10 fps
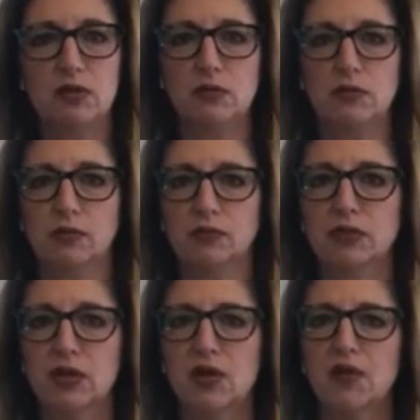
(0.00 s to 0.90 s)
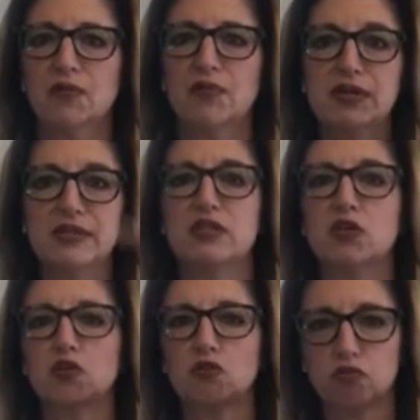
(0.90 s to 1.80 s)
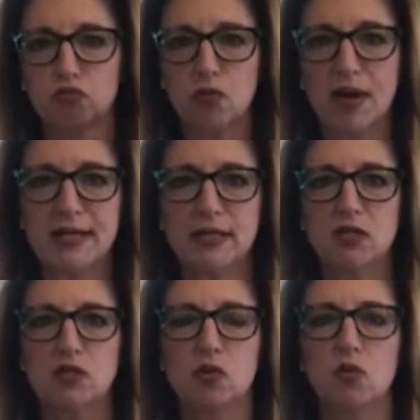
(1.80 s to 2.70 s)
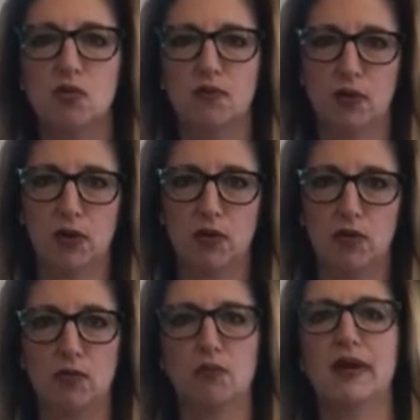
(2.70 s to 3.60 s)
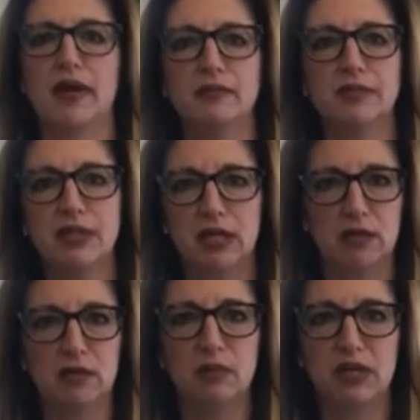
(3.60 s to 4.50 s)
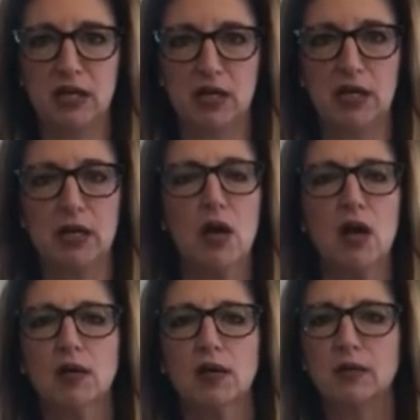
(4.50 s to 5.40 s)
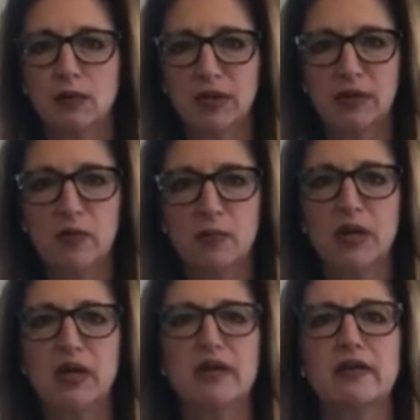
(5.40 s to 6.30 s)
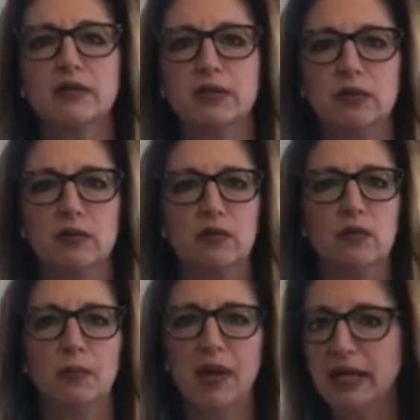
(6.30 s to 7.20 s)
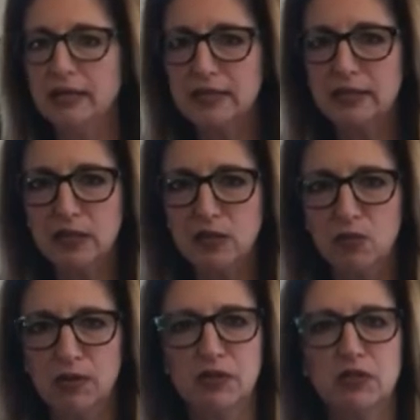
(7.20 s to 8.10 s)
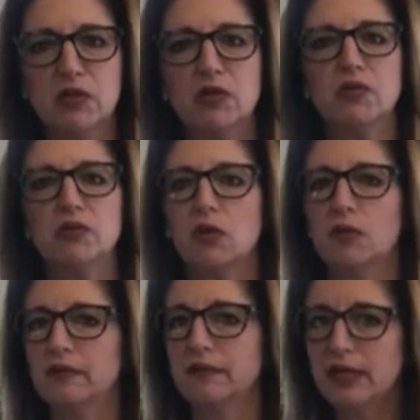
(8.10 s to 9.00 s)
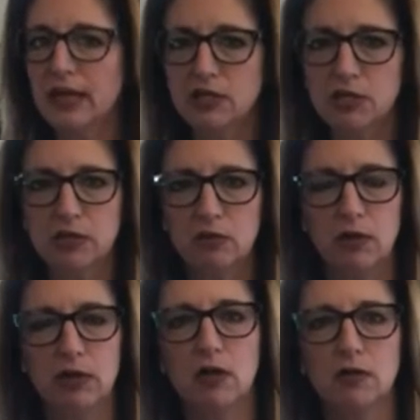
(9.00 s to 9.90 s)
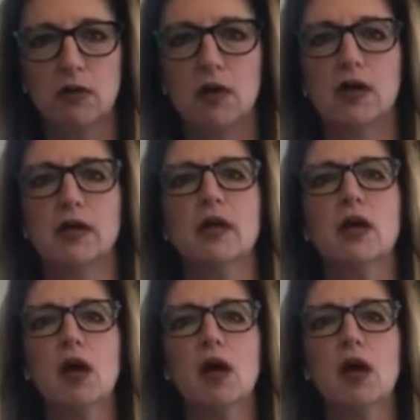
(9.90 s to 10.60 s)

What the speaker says: use, this is a great tool for you. Like I was saying in the beginning, keep your money in the bank to do the painting that you want to do, to go on the vacation you want to go on.